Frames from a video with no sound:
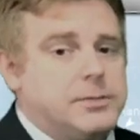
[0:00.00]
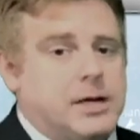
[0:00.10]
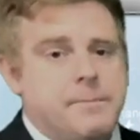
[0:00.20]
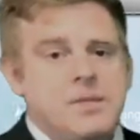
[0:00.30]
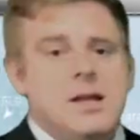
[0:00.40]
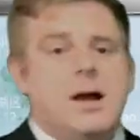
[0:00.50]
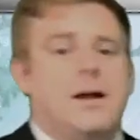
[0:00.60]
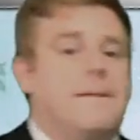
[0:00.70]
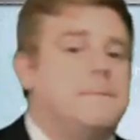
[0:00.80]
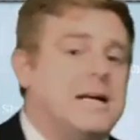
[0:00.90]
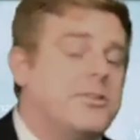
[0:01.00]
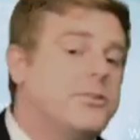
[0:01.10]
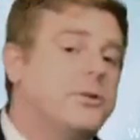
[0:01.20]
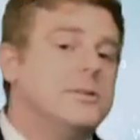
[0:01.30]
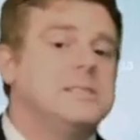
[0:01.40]
All right, by
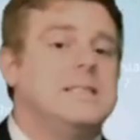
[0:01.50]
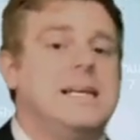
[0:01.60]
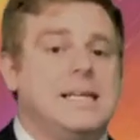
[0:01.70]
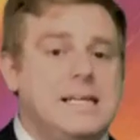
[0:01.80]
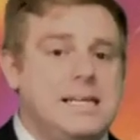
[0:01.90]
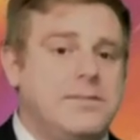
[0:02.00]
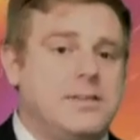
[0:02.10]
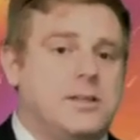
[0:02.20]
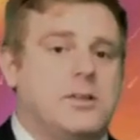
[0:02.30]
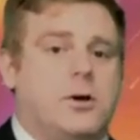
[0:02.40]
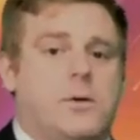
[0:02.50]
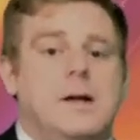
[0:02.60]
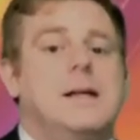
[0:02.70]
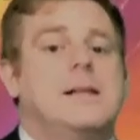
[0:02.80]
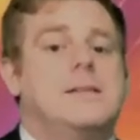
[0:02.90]
Thursday evening, though,
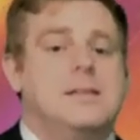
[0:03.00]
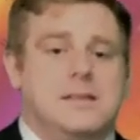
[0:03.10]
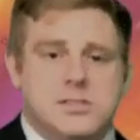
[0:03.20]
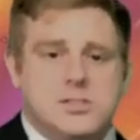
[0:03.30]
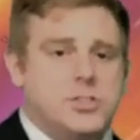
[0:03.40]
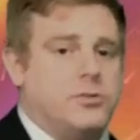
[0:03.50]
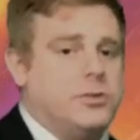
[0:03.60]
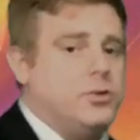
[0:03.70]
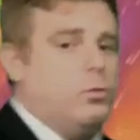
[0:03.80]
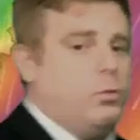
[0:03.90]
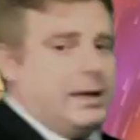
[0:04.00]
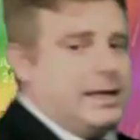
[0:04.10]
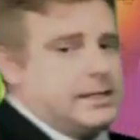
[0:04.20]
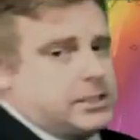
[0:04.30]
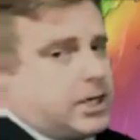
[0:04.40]
this is showing you
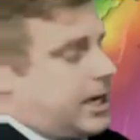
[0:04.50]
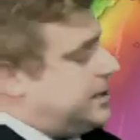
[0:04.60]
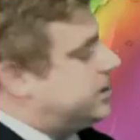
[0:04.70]
wind gusts.